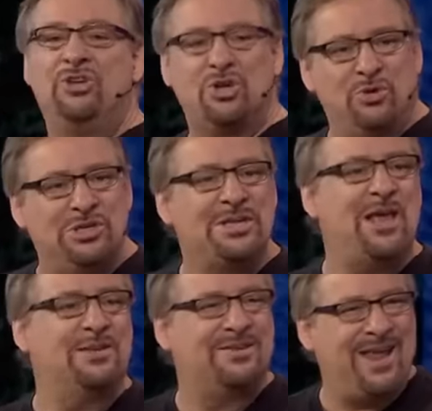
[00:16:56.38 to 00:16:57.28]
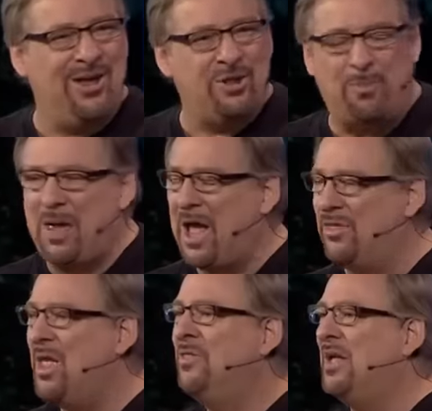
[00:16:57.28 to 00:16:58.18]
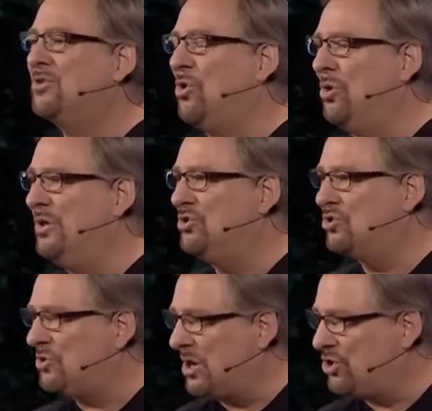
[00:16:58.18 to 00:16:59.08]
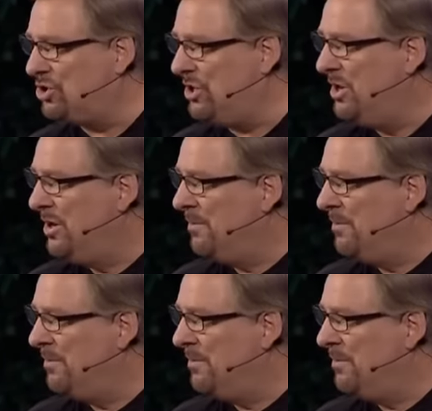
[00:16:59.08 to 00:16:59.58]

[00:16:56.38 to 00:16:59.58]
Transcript: It shows us how to stay on the path. That's called instruction